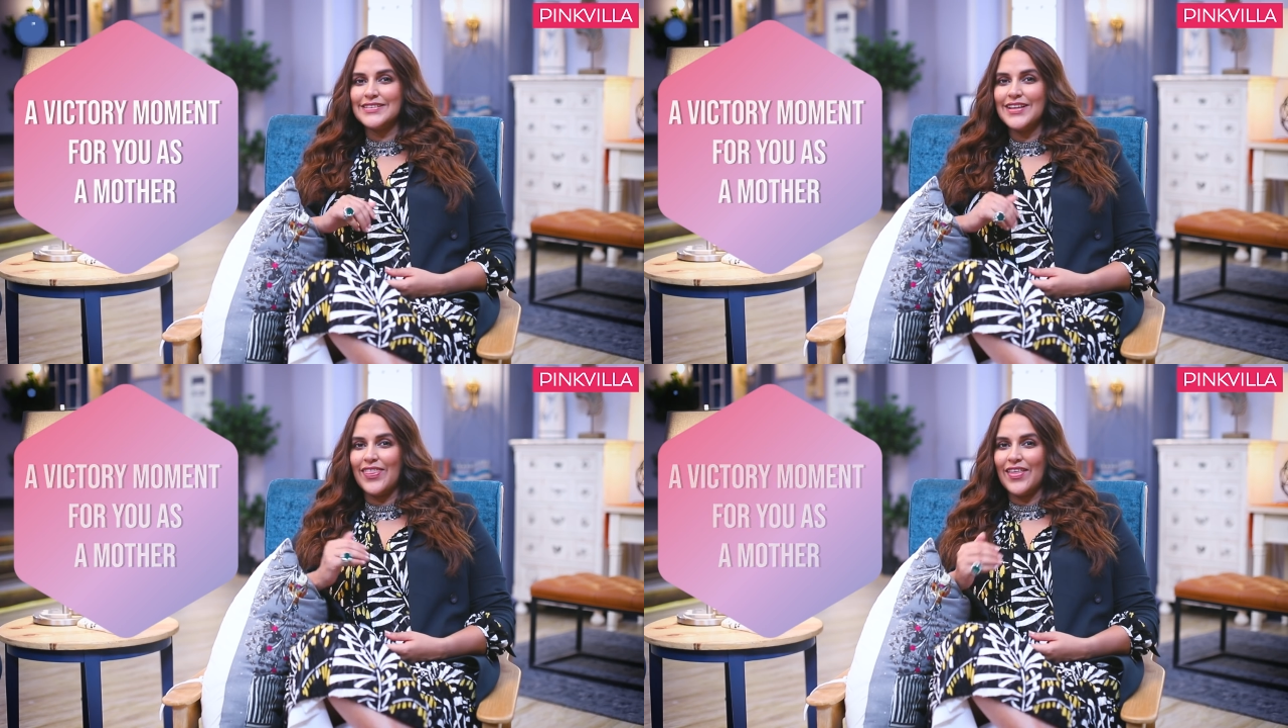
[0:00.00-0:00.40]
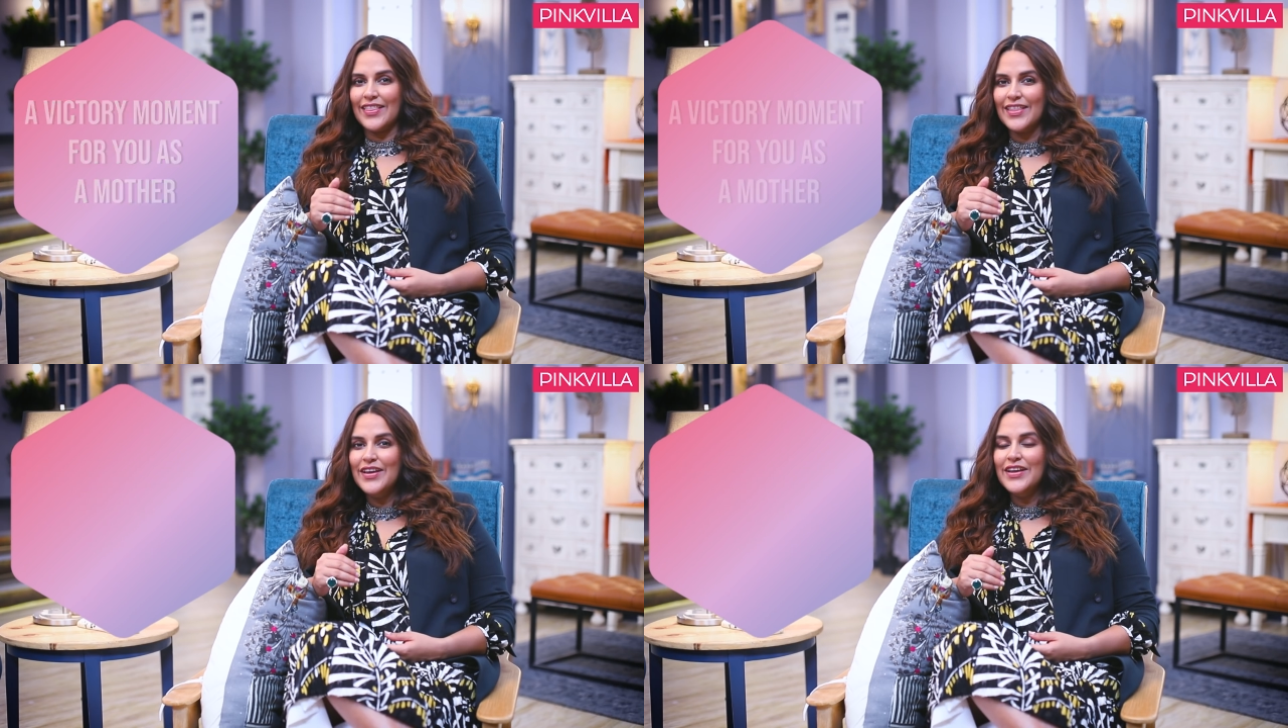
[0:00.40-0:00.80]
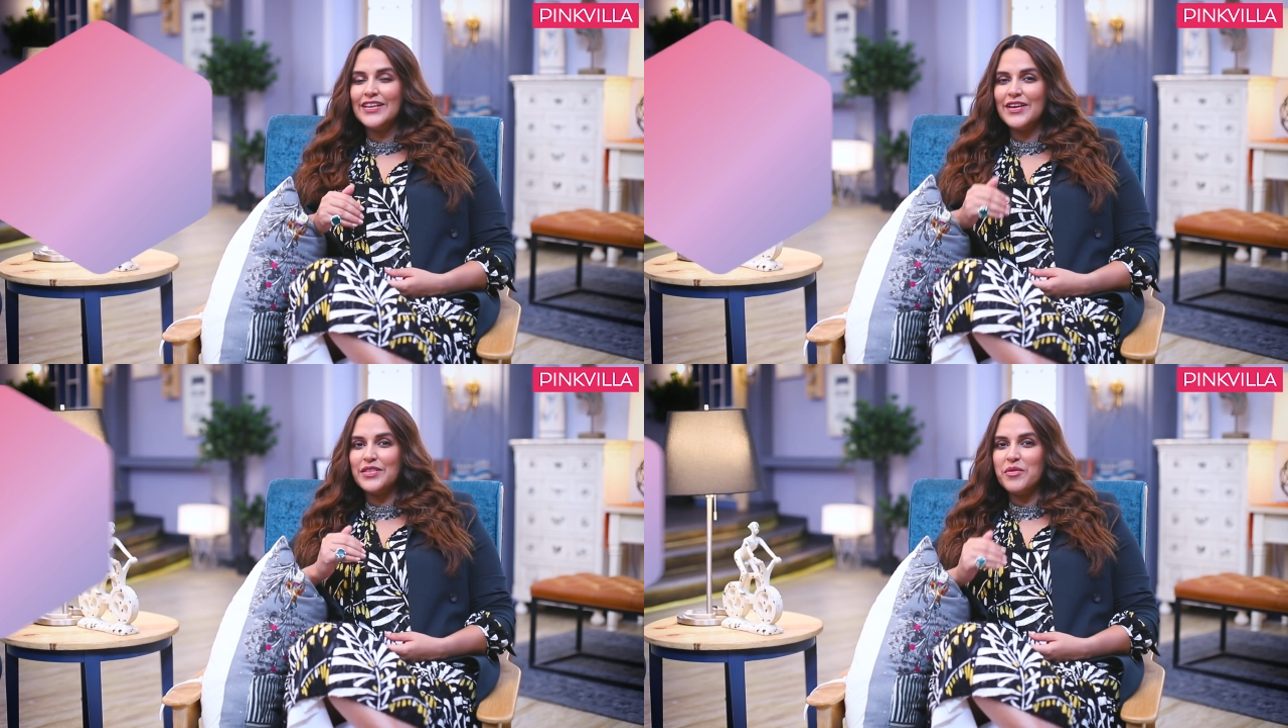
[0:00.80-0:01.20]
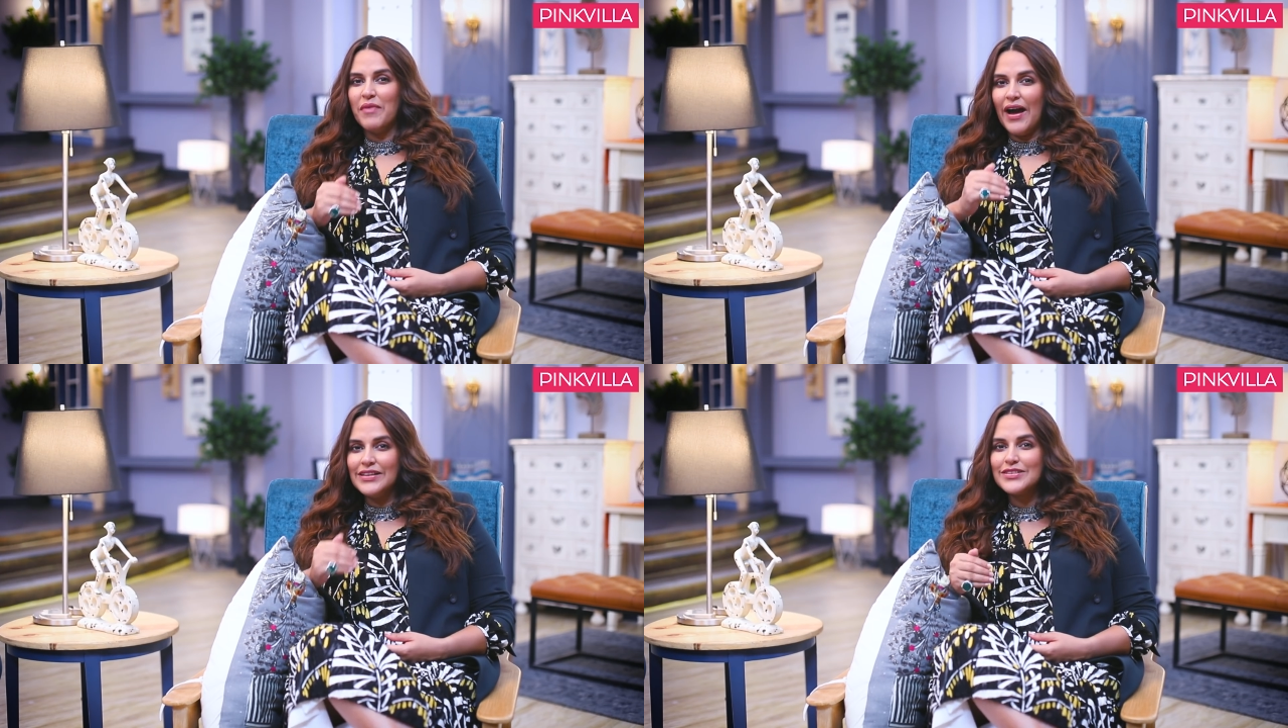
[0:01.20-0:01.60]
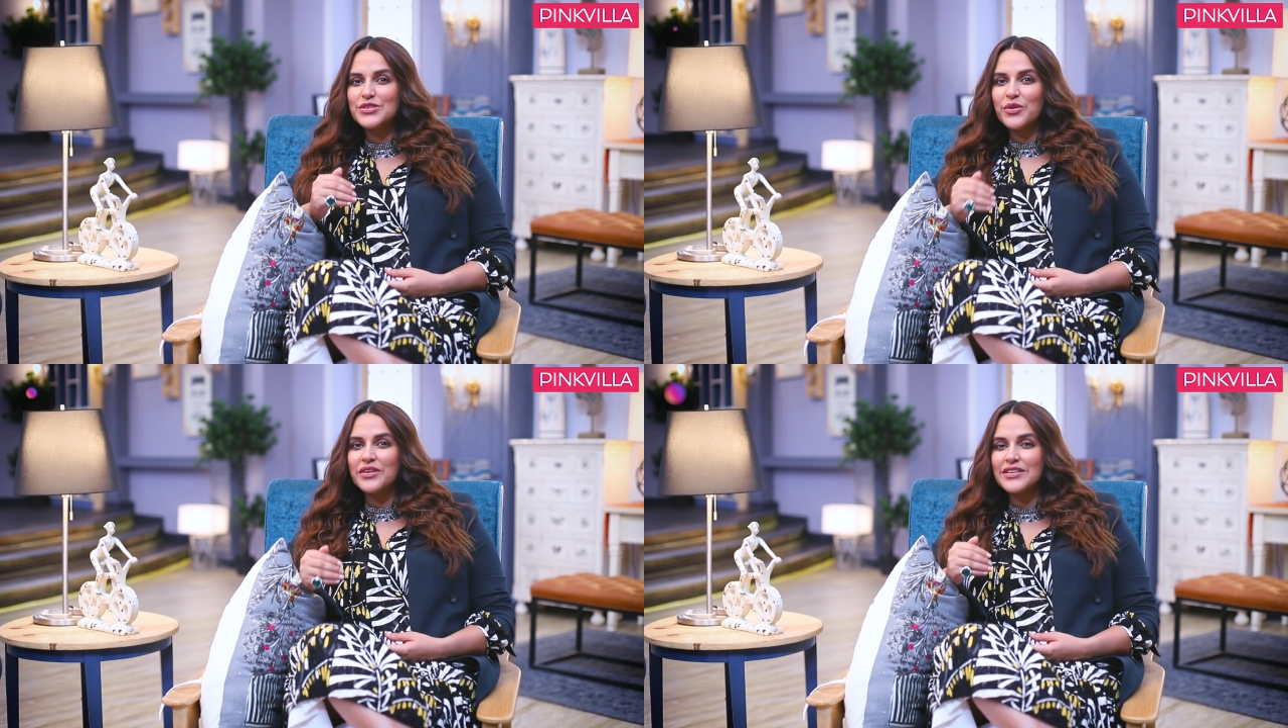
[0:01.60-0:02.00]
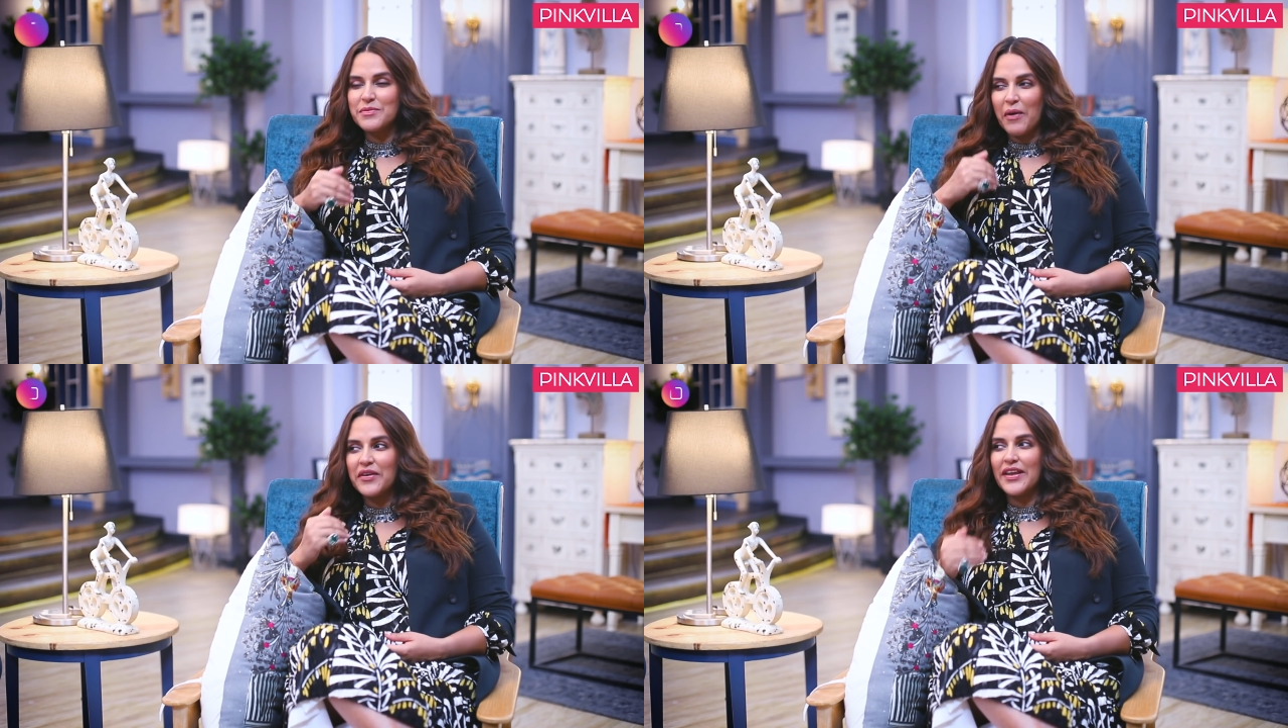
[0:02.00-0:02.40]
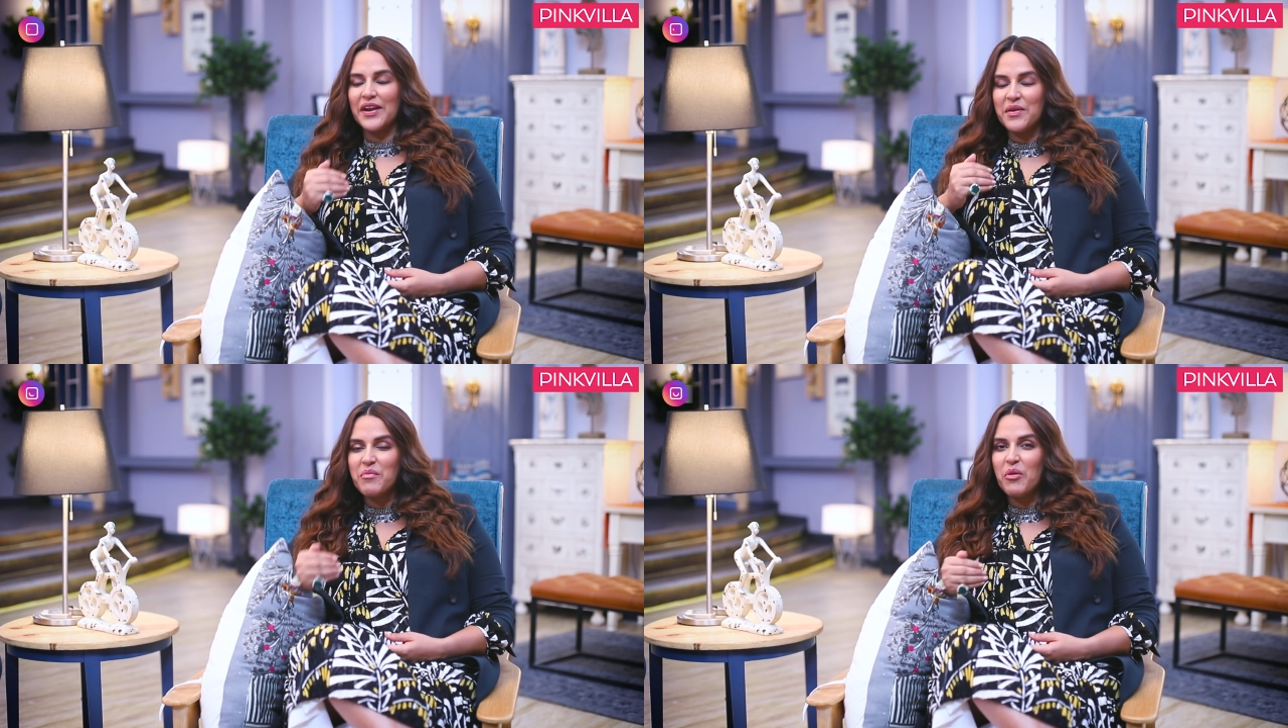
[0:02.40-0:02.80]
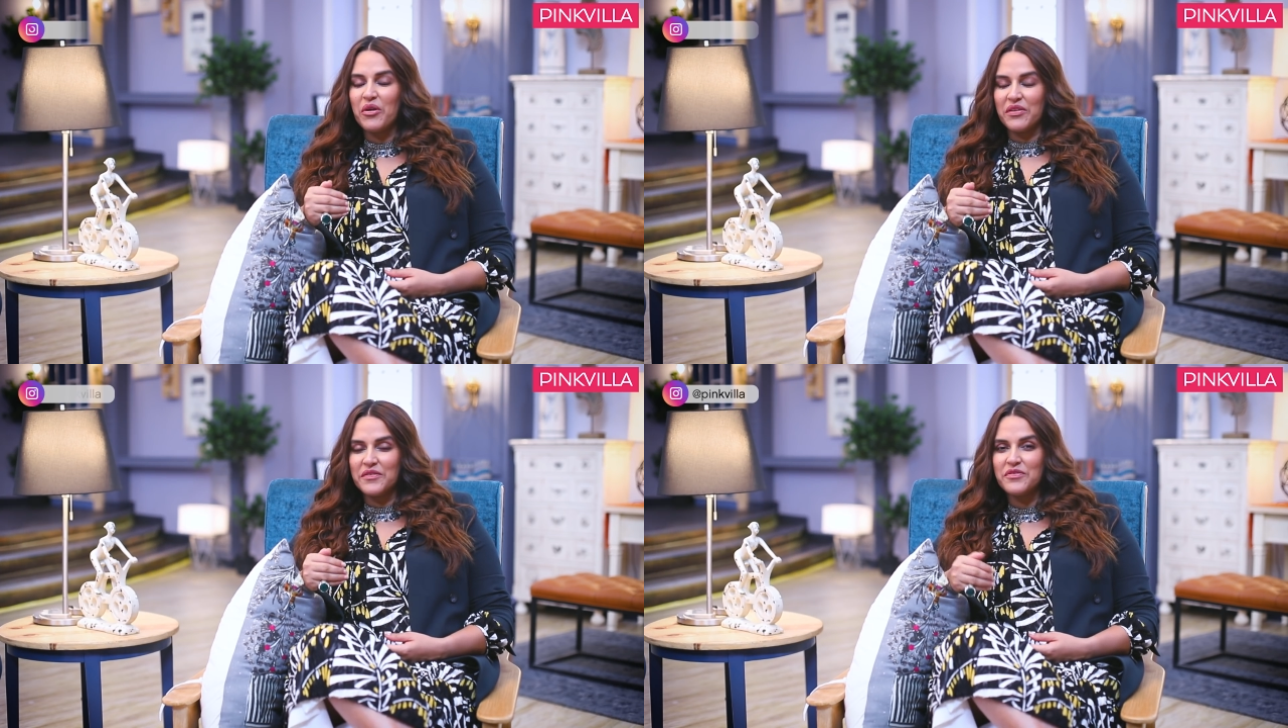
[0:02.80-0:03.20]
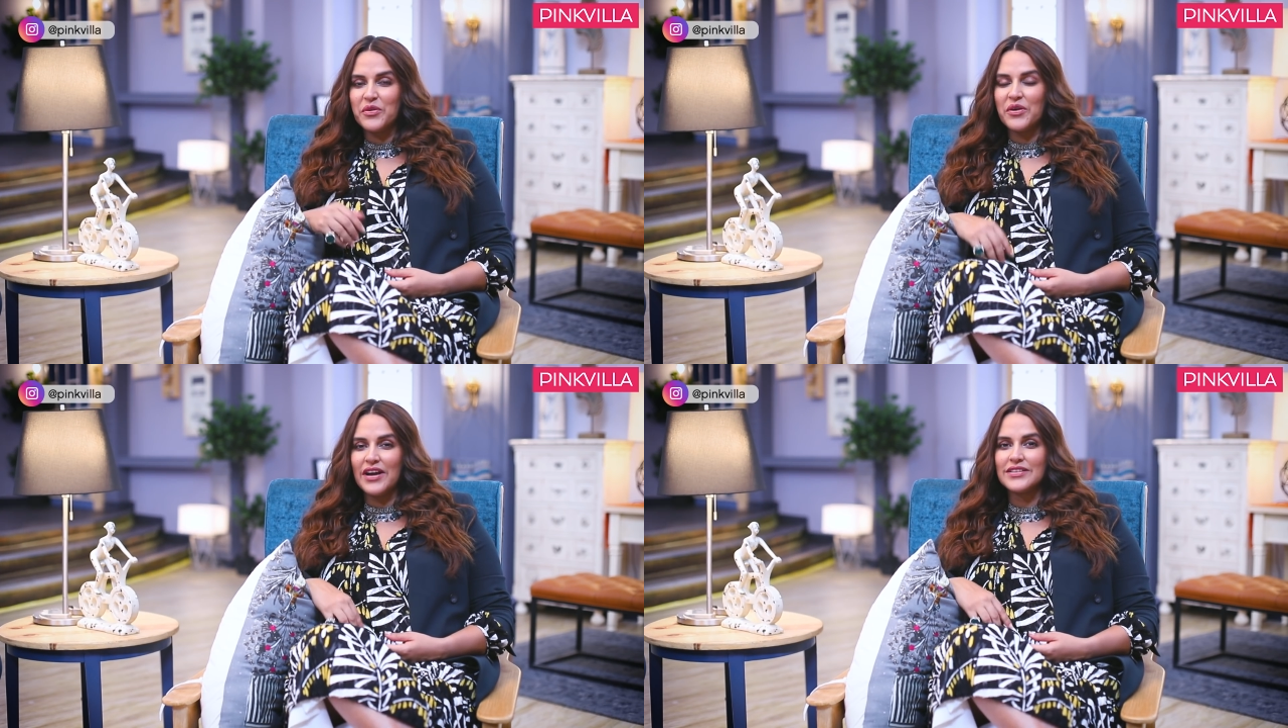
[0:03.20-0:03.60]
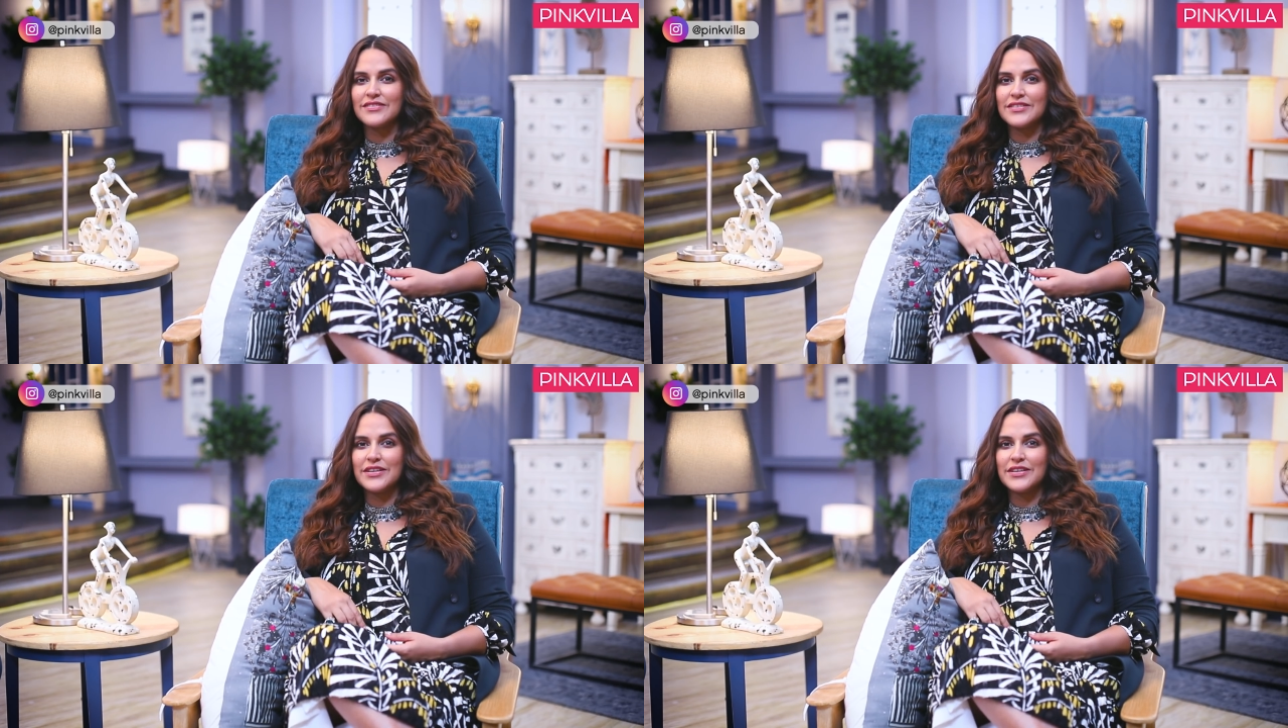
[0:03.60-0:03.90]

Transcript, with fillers: It's nothing, the milestone is about getting more than 4 hours of